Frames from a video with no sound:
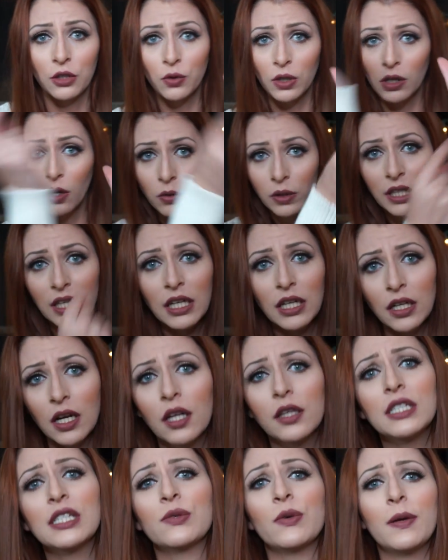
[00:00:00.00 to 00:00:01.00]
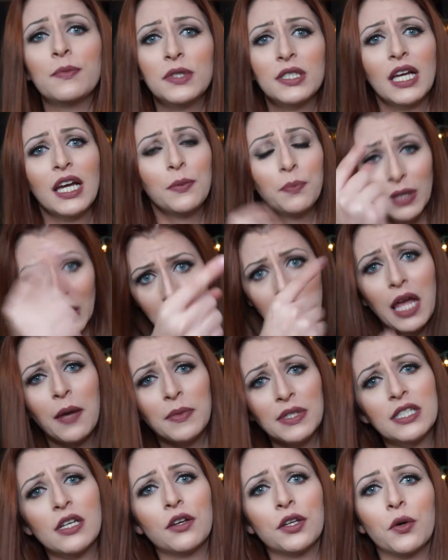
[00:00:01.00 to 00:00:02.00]
You can only get it on this website, but
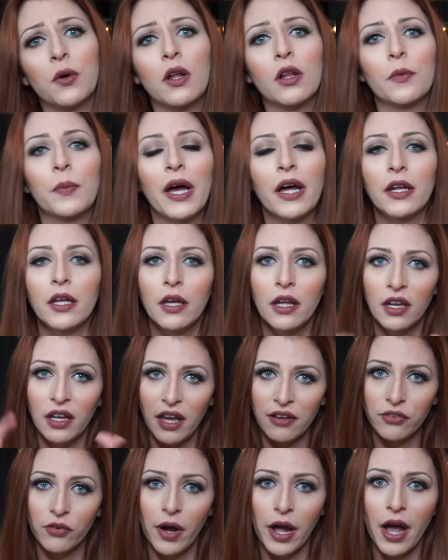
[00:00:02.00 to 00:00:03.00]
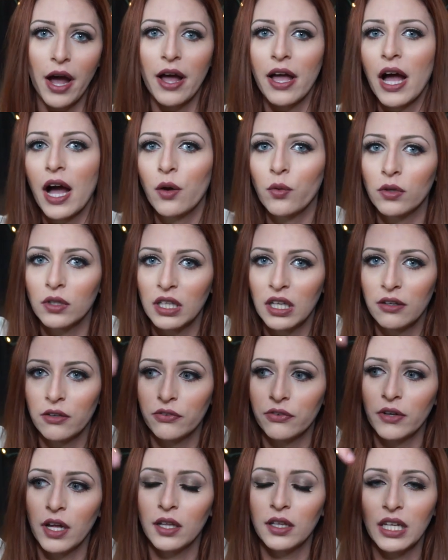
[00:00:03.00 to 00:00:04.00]
let me tell you all about it. And FYI, I will
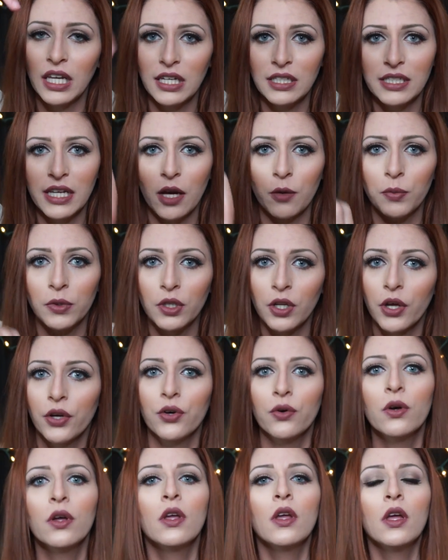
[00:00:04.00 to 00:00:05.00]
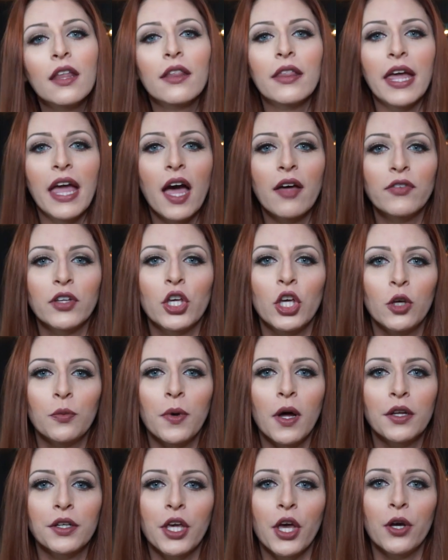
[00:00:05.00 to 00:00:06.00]
leave a link down below. They have a
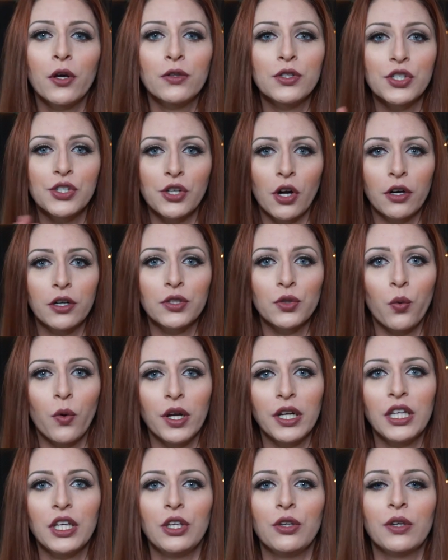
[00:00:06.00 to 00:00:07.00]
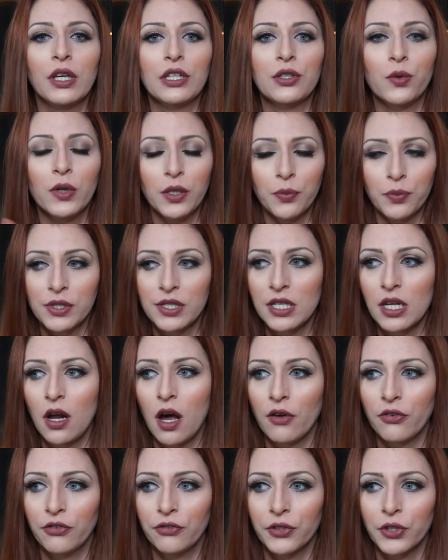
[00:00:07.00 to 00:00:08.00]
coupon code, START20. You get 20%
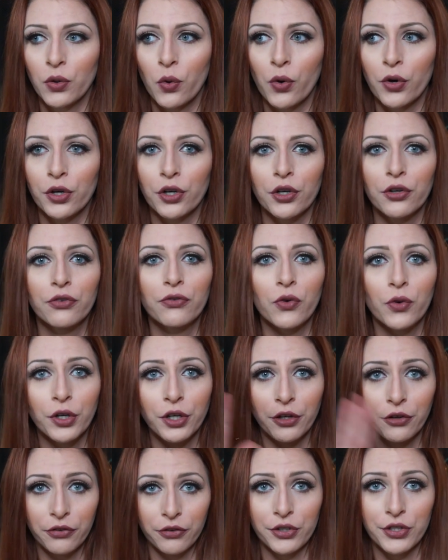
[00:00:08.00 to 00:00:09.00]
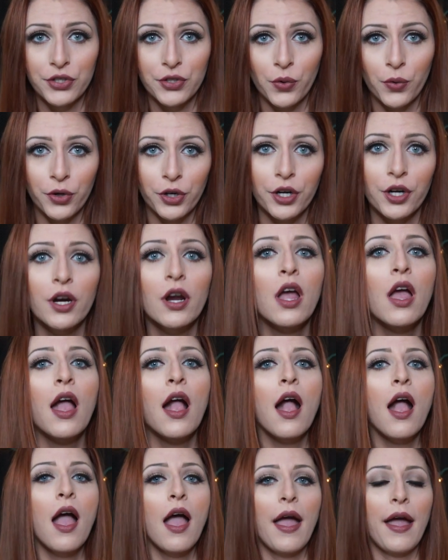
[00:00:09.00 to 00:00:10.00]
off of your order for your first order.
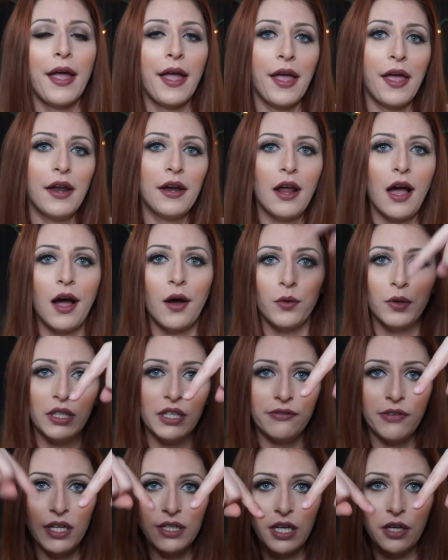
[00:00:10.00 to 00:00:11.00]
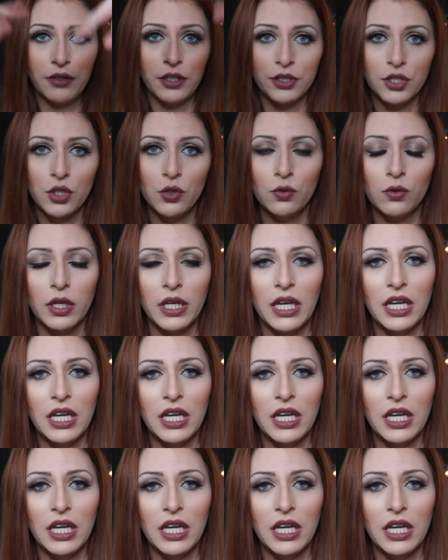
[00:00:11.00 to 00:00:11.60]
And I will leave that down there too.